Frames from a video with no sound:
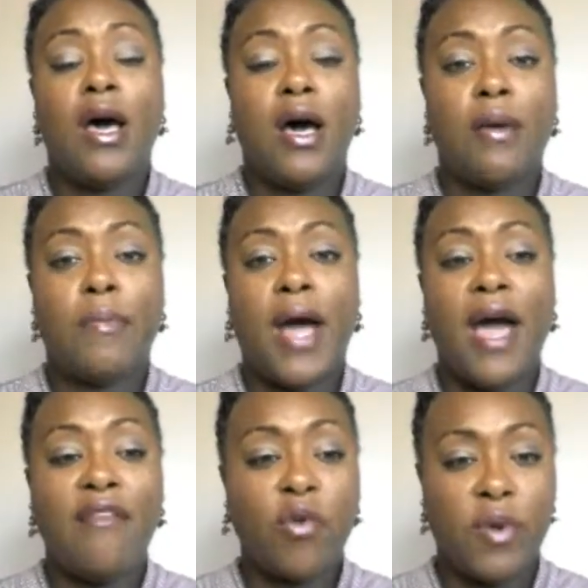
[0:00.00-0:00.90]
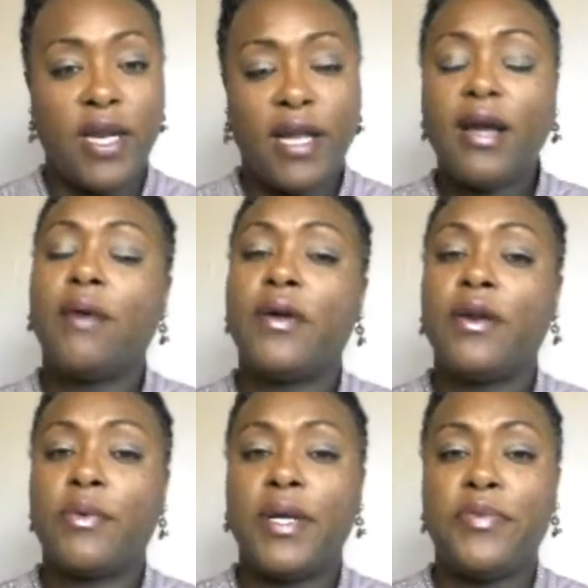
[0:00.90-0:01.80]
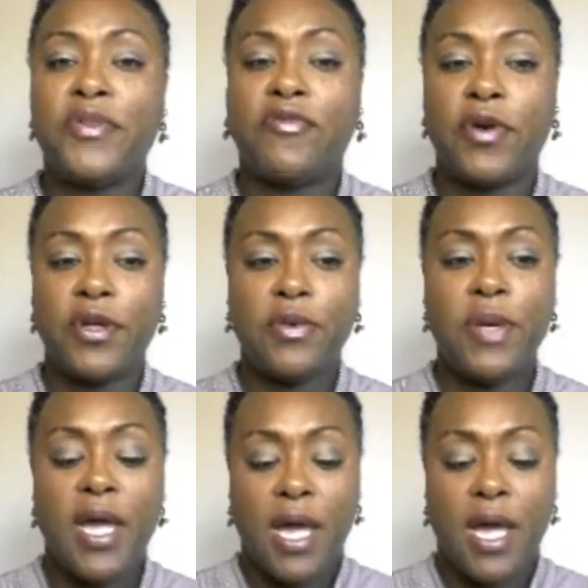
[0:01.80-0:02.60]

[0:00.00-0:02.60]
I have a reading. I'm going to read for you.